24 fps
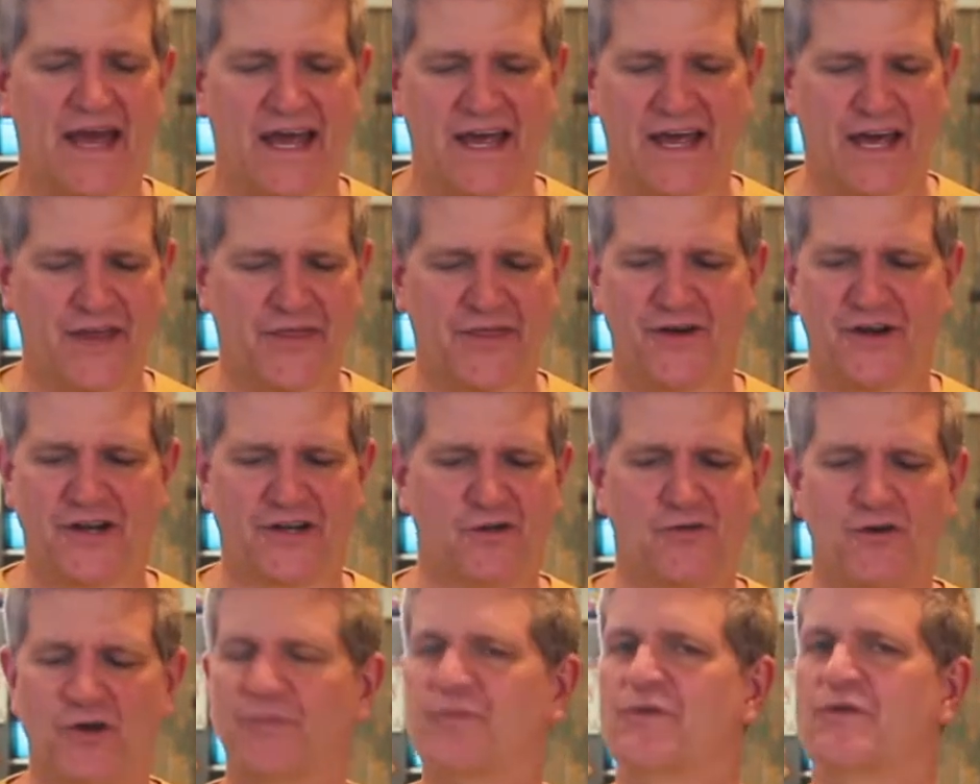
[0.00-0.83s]
I, I,
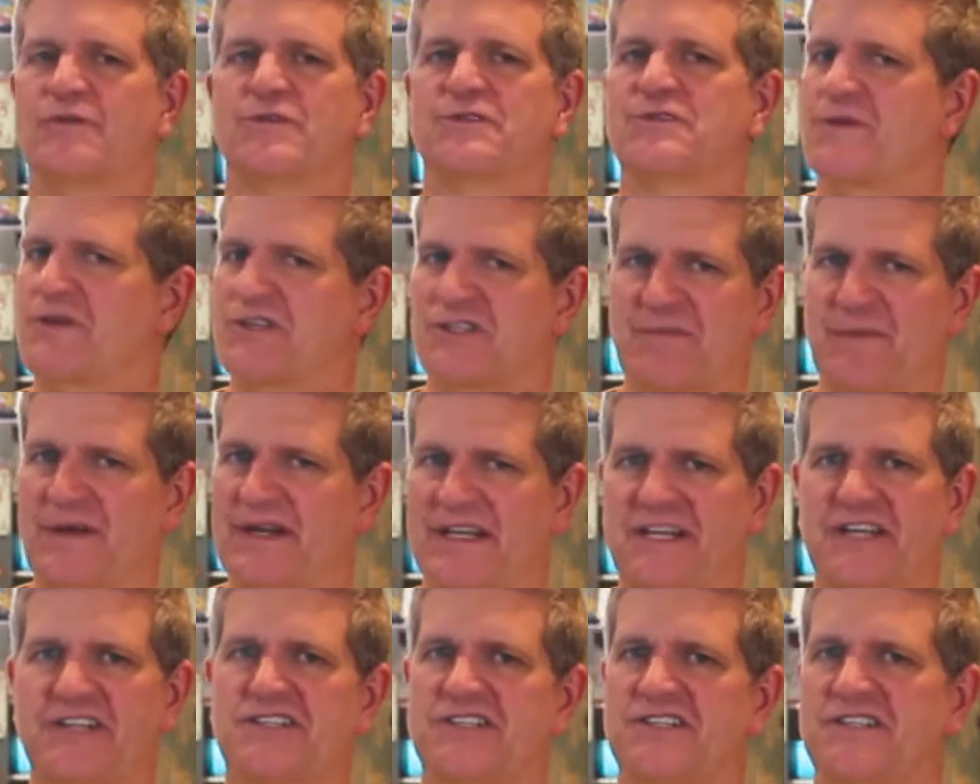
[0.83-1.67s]
thought cold brew was supposed to be
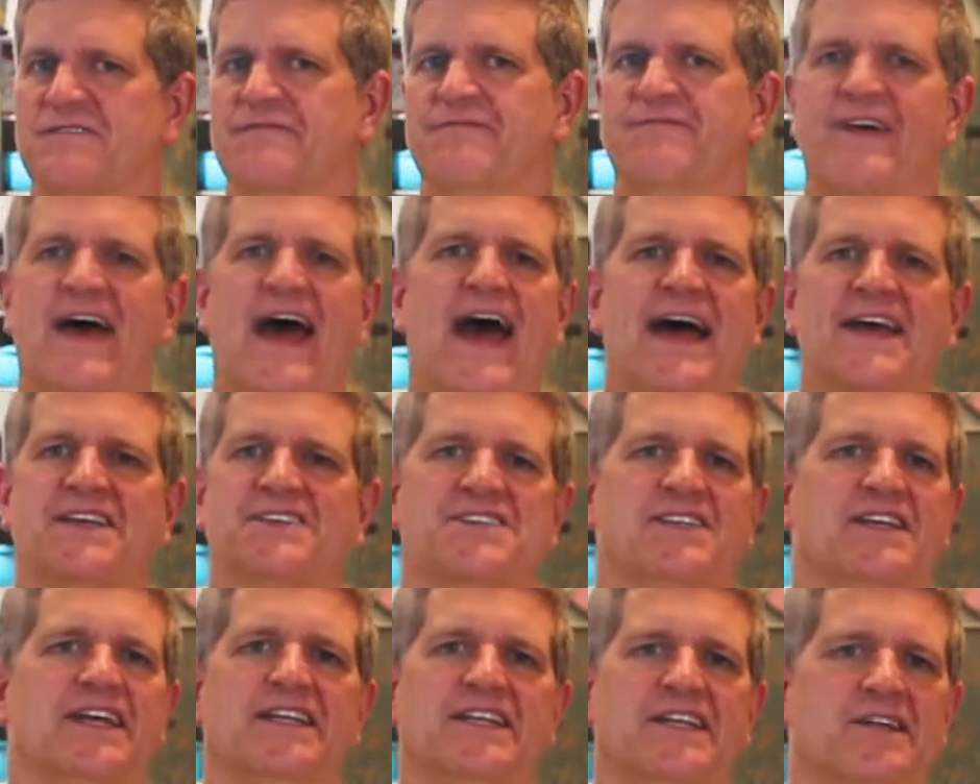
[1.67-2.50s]
delicious and
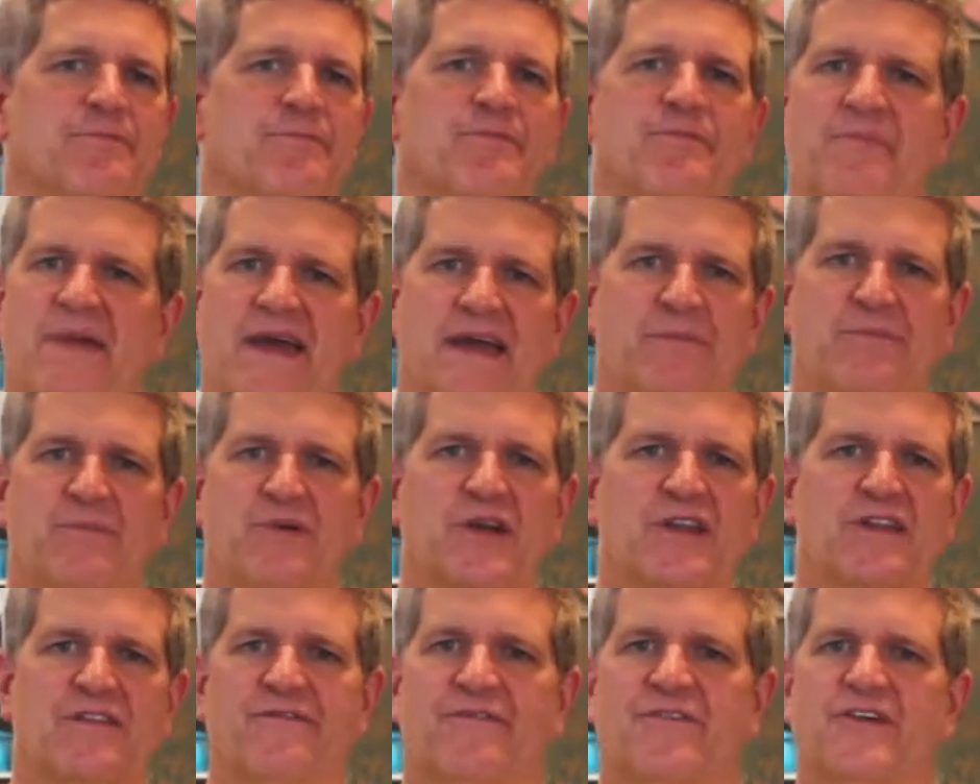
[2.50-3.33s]
fast, and you make
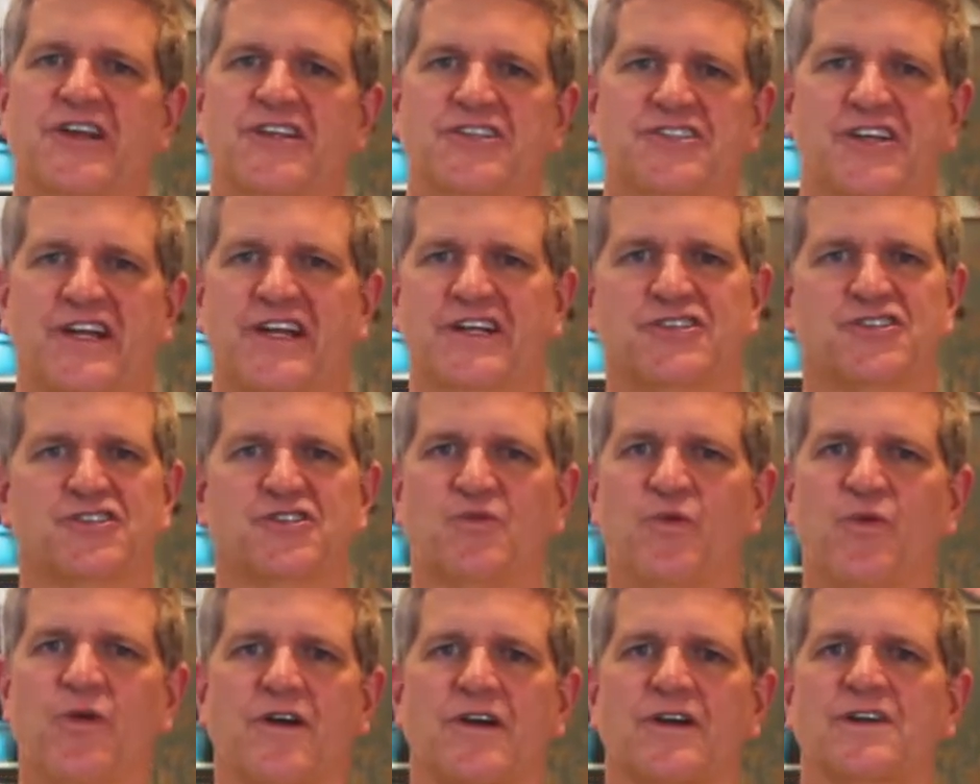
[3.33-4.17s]
put it in the fridge and it
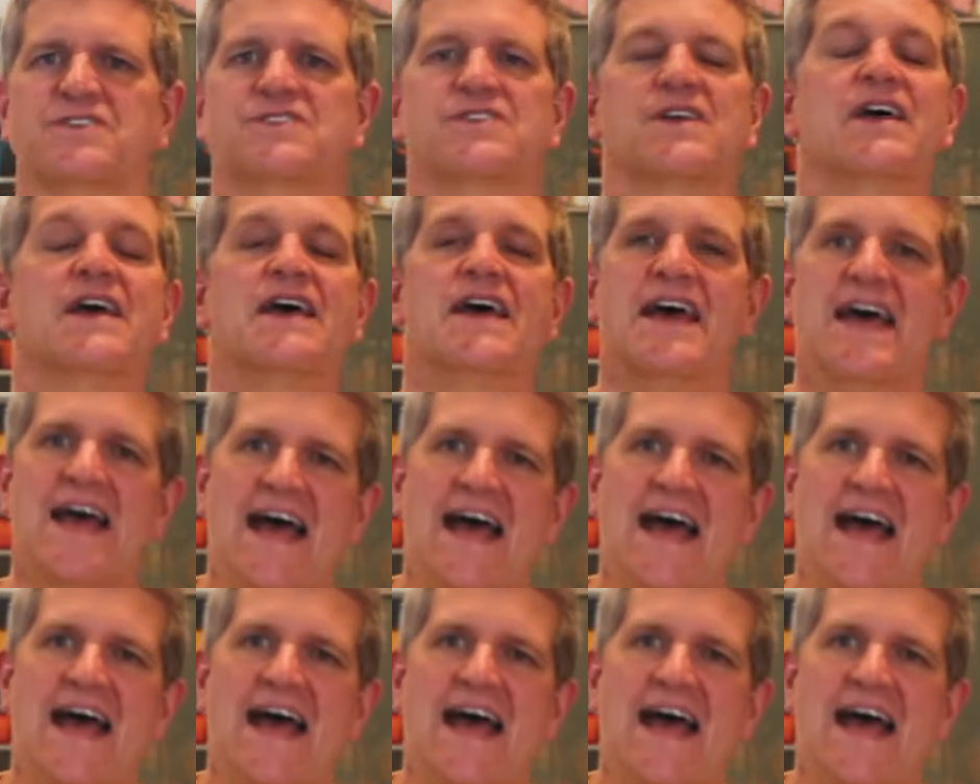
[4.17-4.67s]
just works.